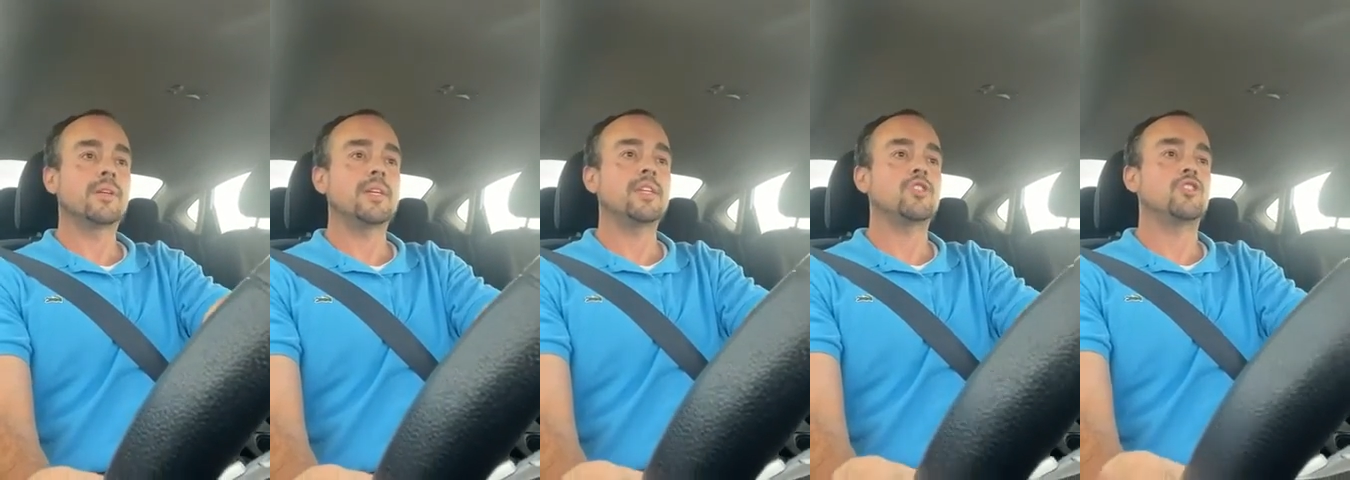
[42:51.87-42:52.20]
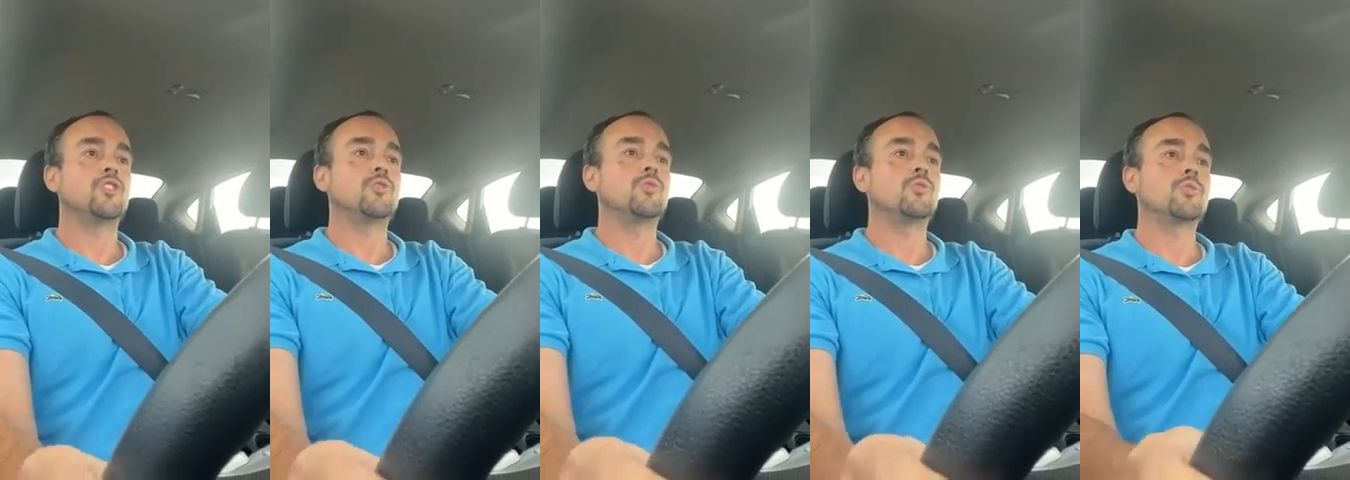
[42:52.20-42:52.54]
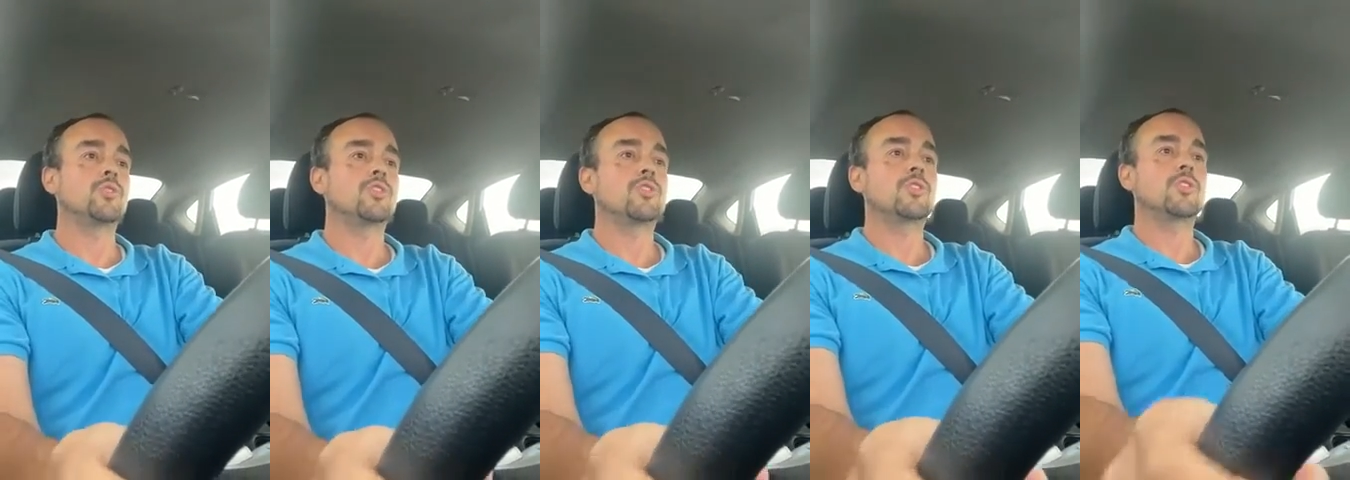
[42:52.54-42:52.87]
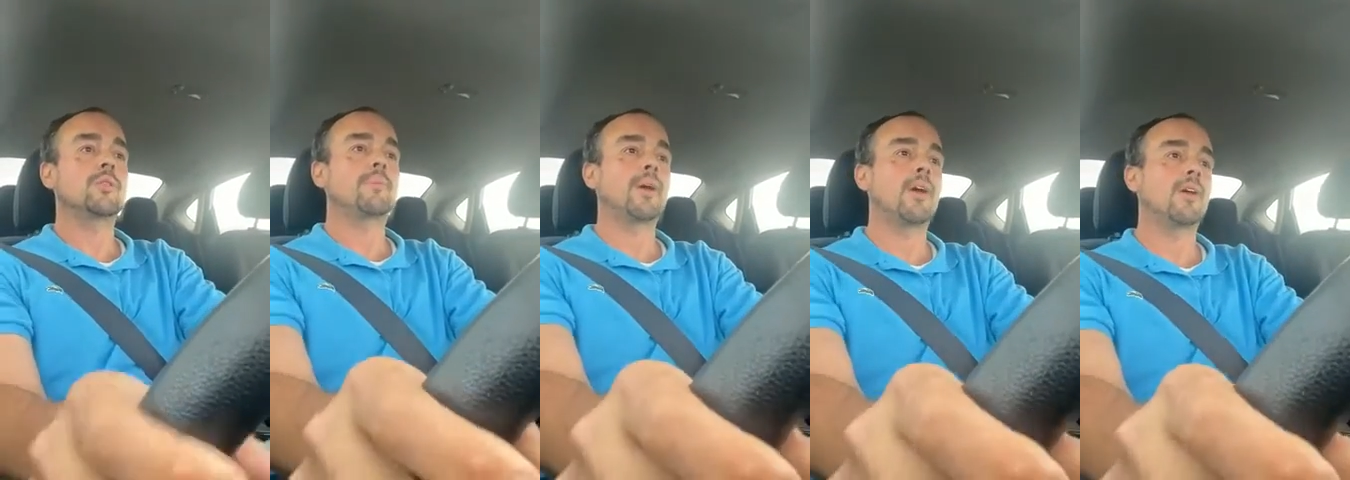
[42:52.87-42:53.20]
issues,
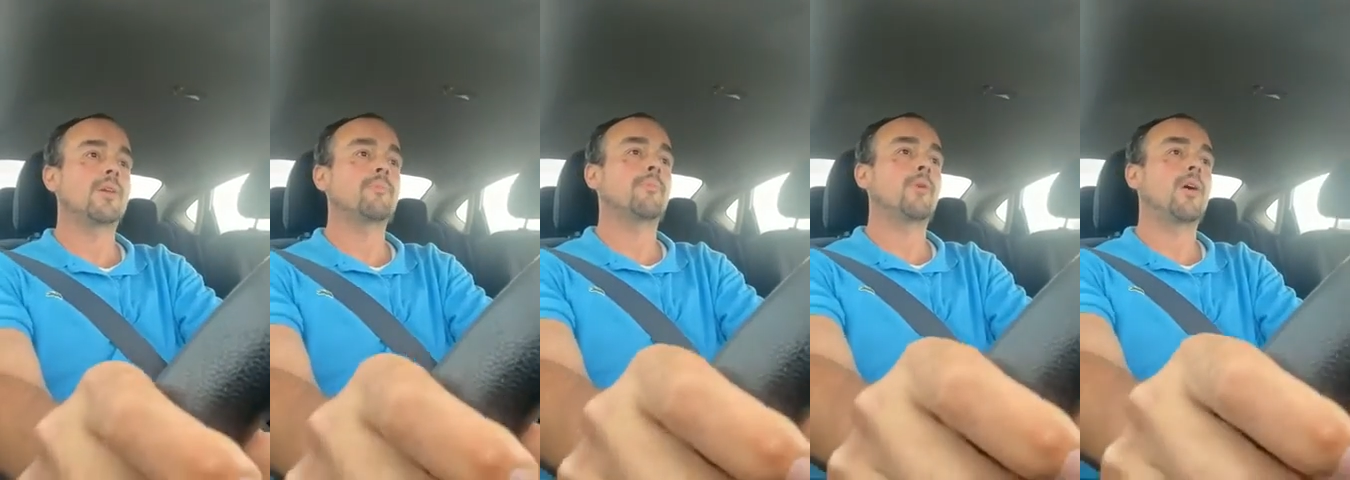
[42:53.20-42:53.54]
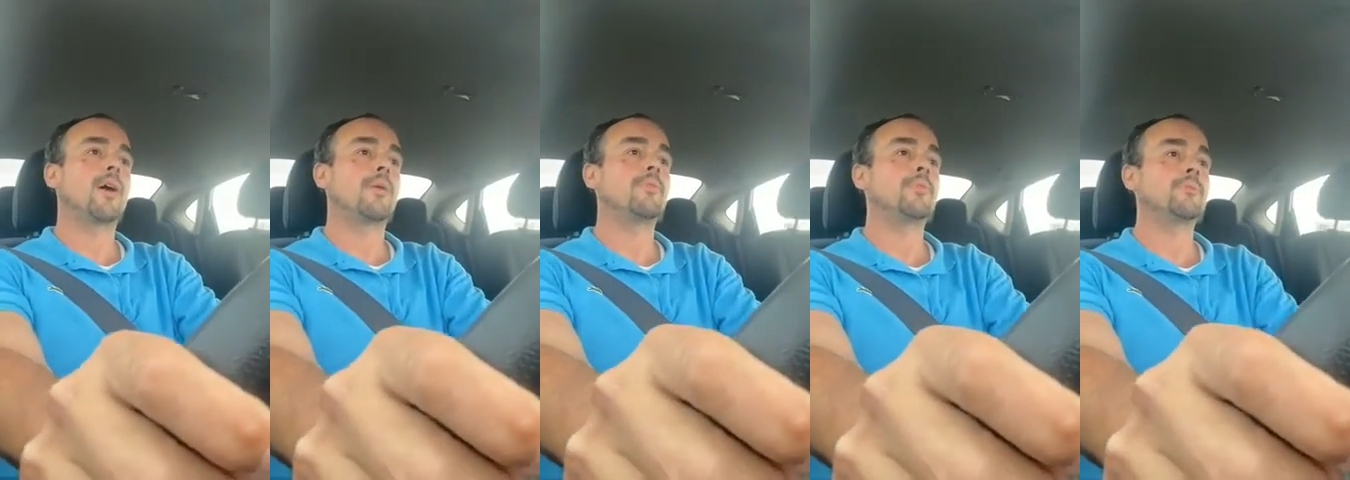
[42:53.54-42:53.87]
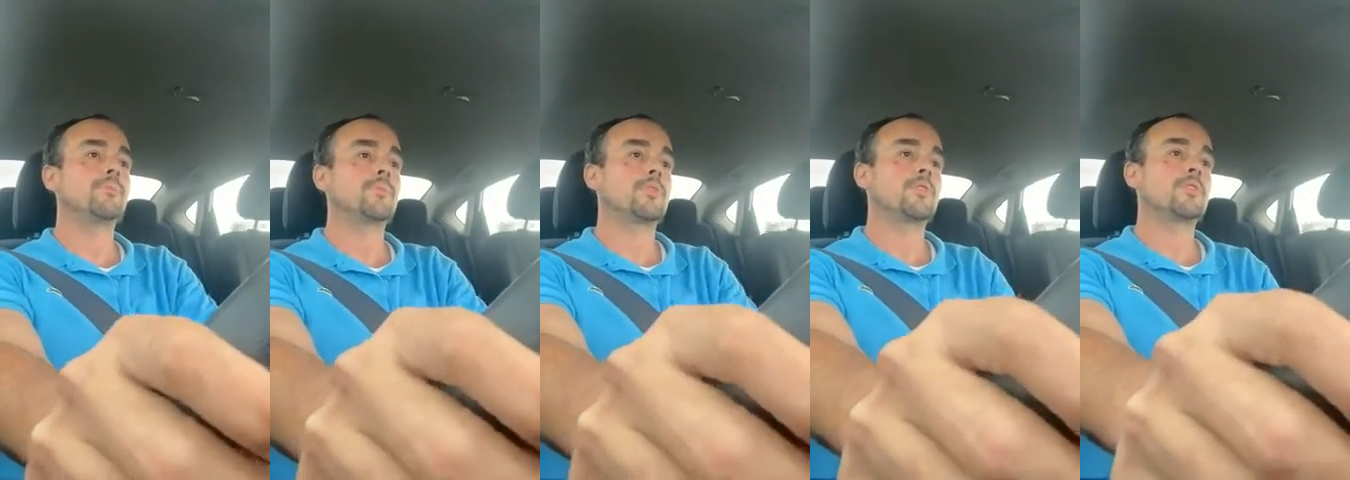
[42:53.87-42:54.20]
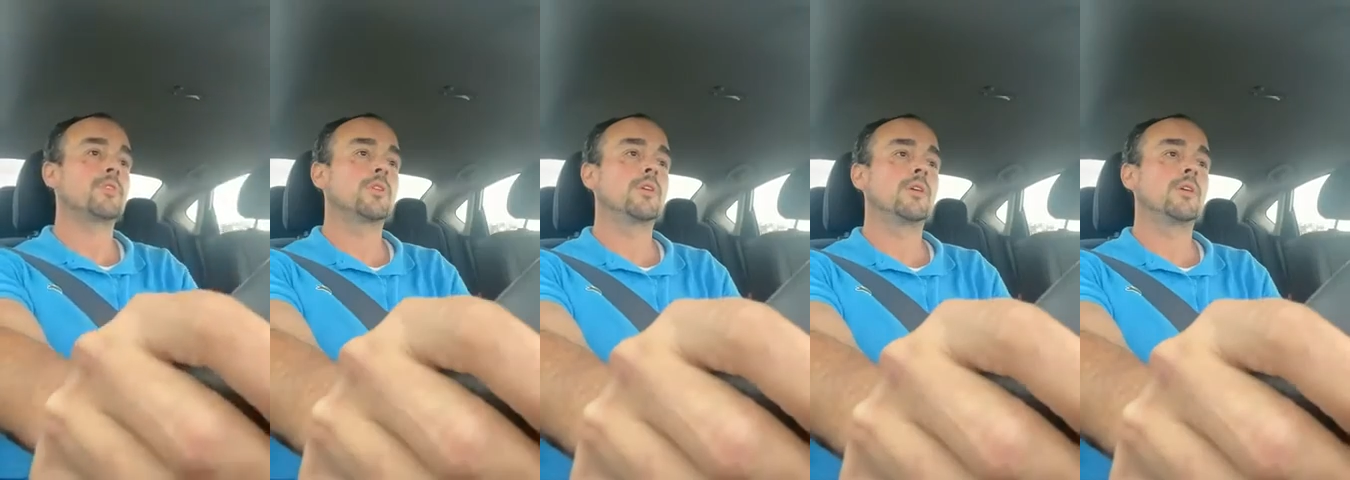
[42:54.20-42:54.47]
American problems,